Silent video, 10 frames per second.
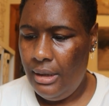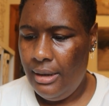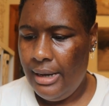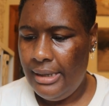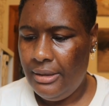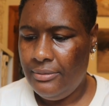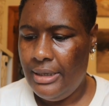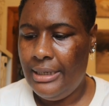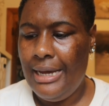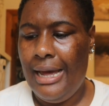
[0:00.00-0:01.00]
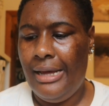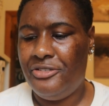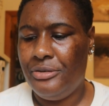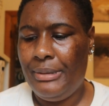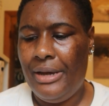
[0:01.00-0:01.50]
Hyaluronic
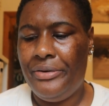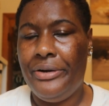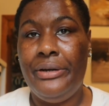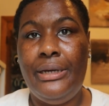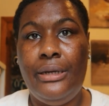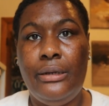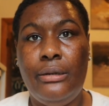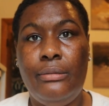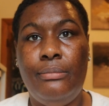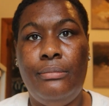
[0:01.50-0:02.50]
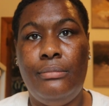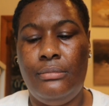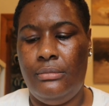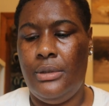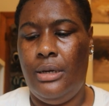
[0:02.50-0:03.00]
Hydra Powder in
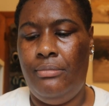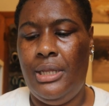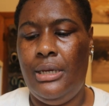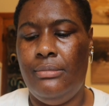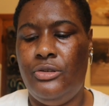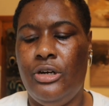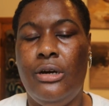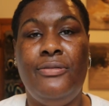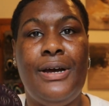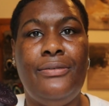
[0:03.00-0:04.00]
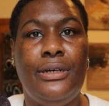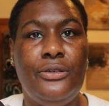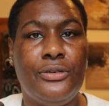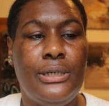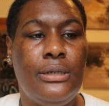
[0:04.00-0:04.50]
medium dark
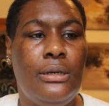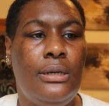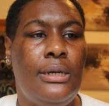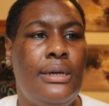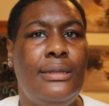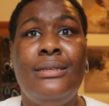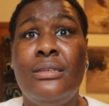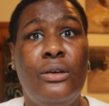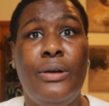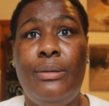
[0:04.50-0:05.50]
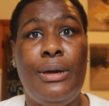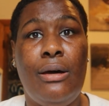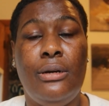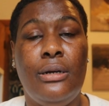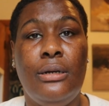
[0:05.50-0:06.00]
500. This is a great
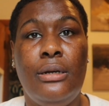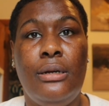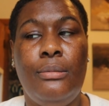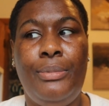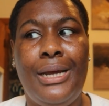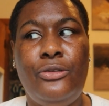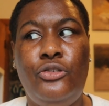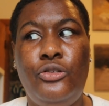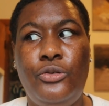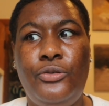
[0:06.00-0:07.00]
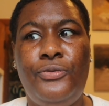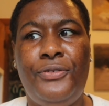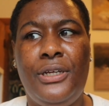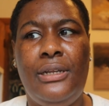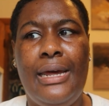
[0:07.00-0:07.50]
powder, but I do
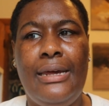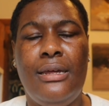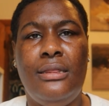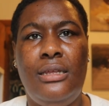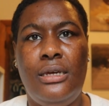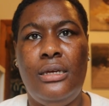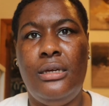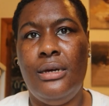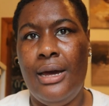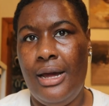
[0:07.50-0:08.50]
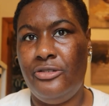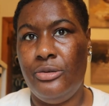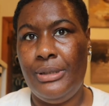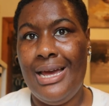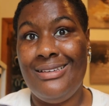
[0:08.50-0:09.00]
feel like the
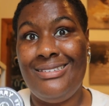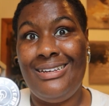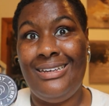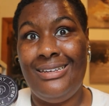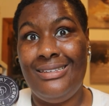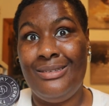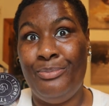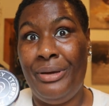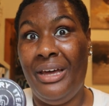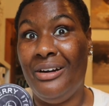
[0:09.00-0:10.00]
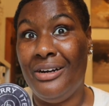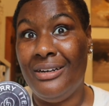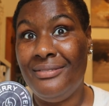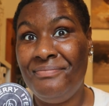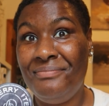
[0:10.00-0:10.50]
Hydra Blast is better.